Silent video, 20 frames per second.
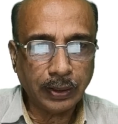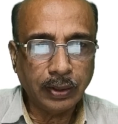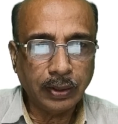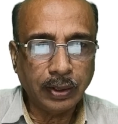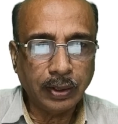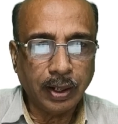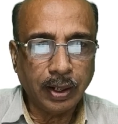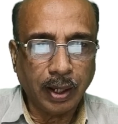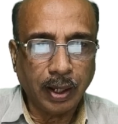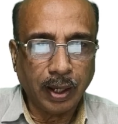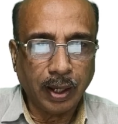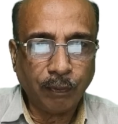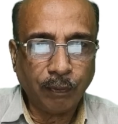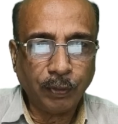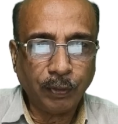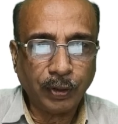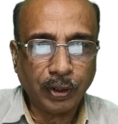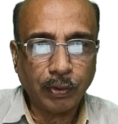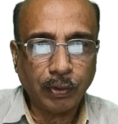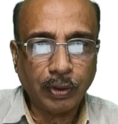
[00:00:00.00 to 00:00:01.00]
F
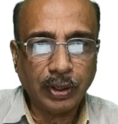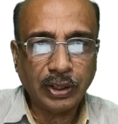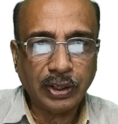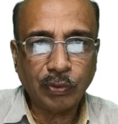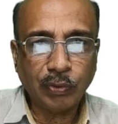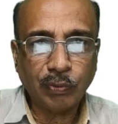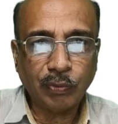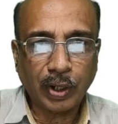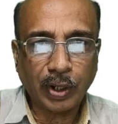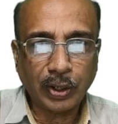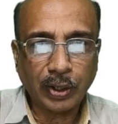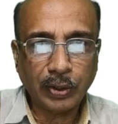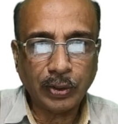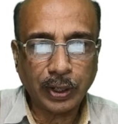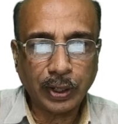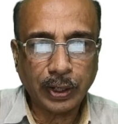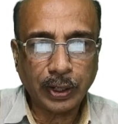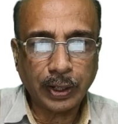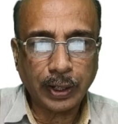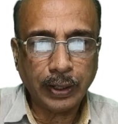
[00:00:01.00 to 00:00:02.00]
equals to
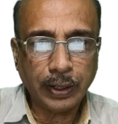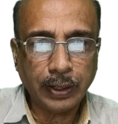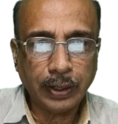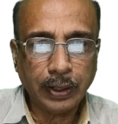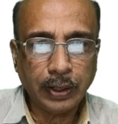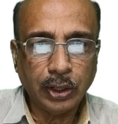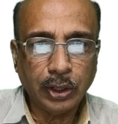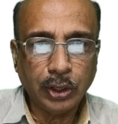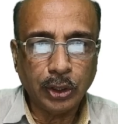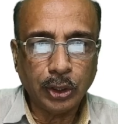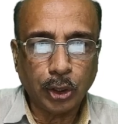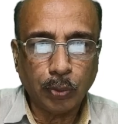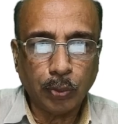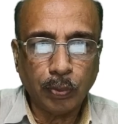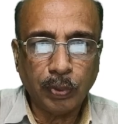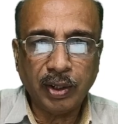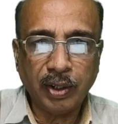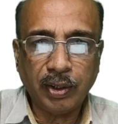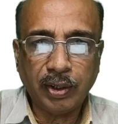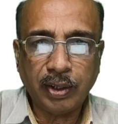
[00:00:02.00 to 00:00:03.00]
500.
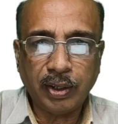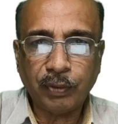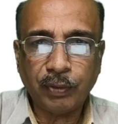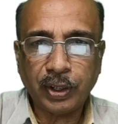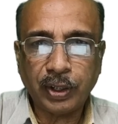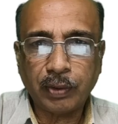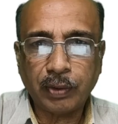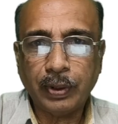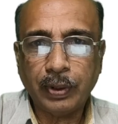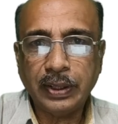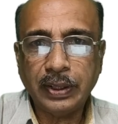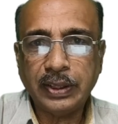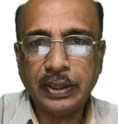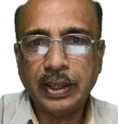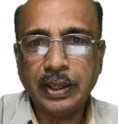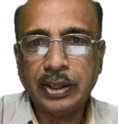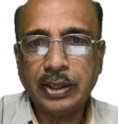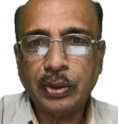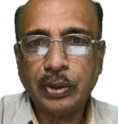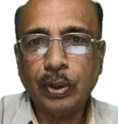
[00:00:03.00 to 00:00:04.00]
Cumulative frequency as
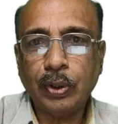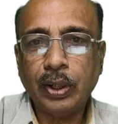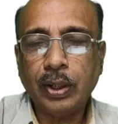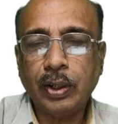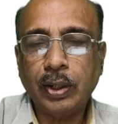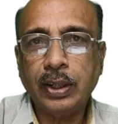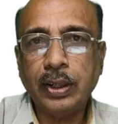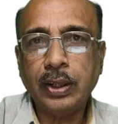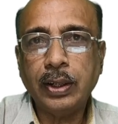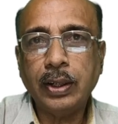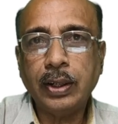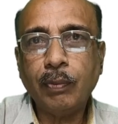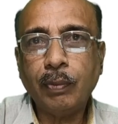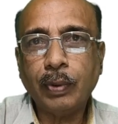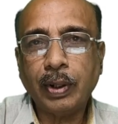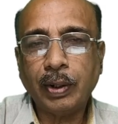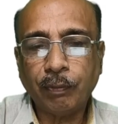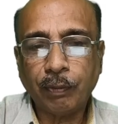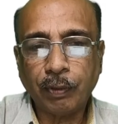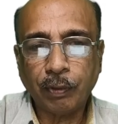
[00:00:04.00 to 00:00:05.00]
told earlier
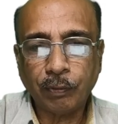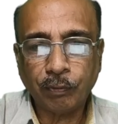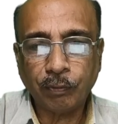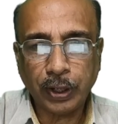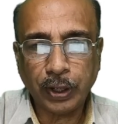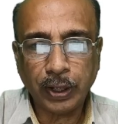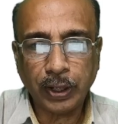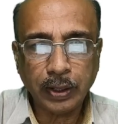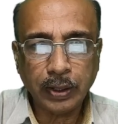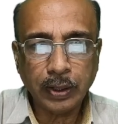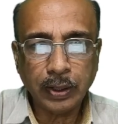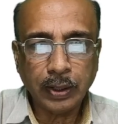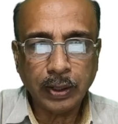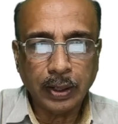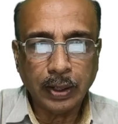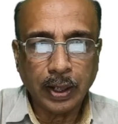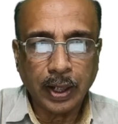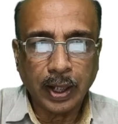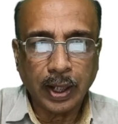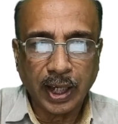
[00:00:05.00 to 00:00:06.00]
150.
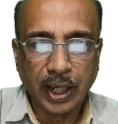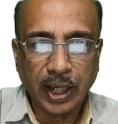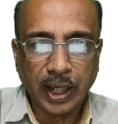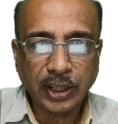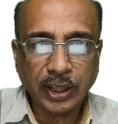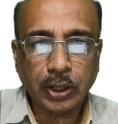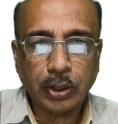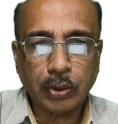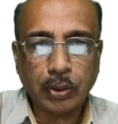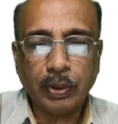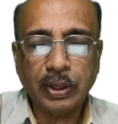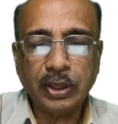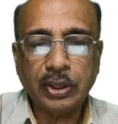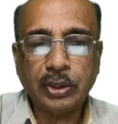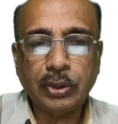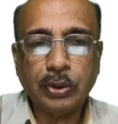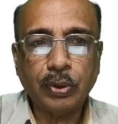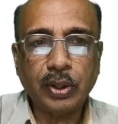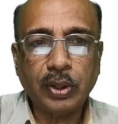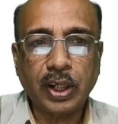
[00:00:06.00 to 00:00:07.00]
H equals to
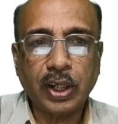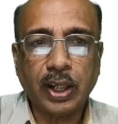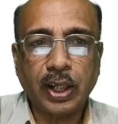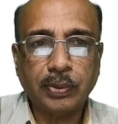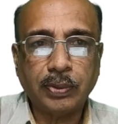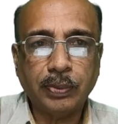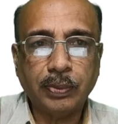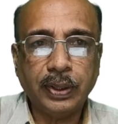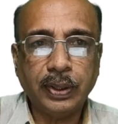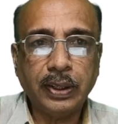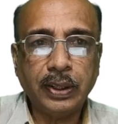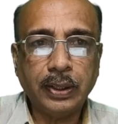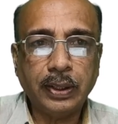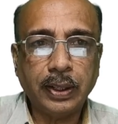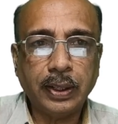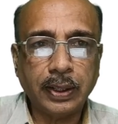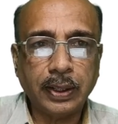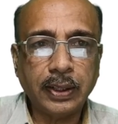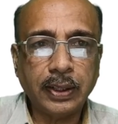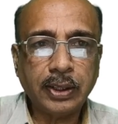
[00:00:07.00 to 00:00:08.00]
class width, that
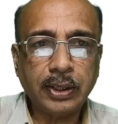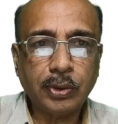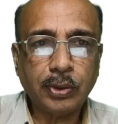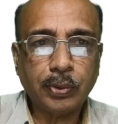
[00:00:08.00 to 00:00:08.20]
is 12